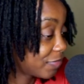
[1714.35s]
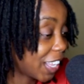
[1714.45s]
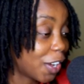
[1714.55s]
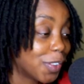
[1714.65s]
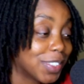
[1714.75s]

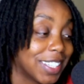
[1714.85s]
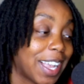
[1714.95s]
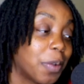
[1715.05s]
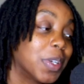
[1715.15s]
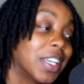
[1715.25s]
I don't think I
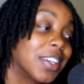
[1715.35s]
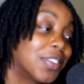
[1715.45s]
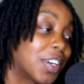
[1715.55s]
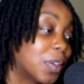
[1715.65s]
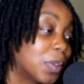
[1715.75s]
would ever
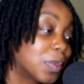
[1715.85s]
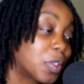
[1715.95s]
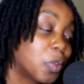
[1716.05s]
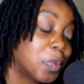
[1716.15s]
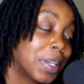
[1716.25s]
go
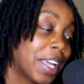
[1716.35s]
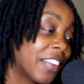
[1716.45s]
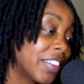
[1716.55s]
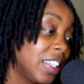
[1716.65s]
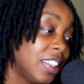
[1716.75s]
scuba
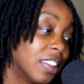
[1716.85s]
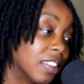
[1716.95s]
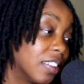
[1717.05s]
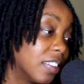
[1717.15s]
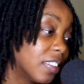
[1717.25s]
diving either.
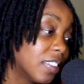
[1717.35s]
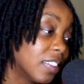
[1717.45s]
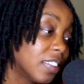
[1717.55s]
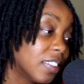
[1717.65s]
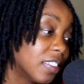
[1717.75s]

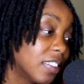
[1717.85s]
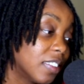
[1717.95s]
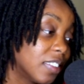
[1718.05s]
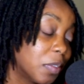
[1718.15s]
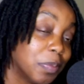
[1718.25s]

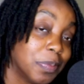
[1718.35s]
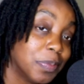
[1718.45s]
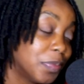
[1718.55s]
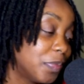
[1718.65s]
You